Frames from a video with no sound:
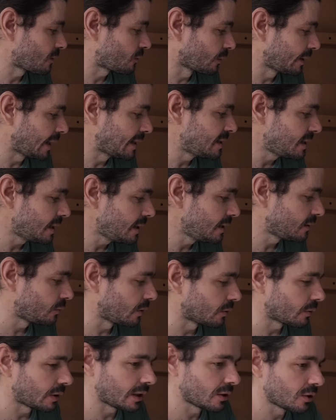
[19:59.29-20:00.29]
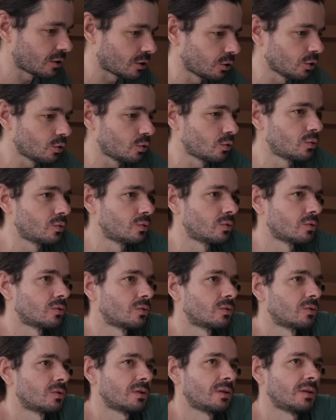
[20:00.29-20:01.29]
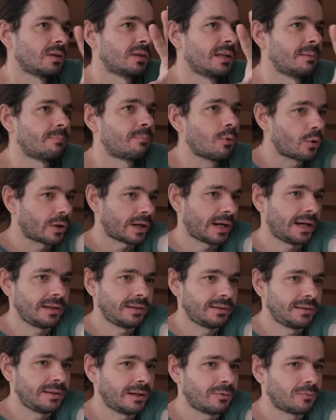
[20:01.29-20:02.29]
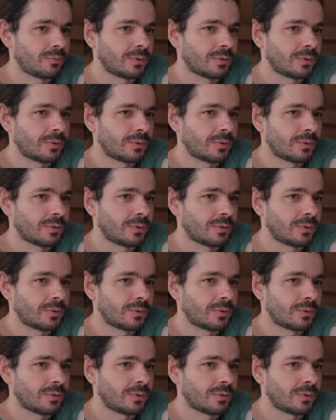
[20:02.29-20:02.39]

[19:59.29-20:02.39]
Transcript: So the idea is you're gonna glue the bulkhead, that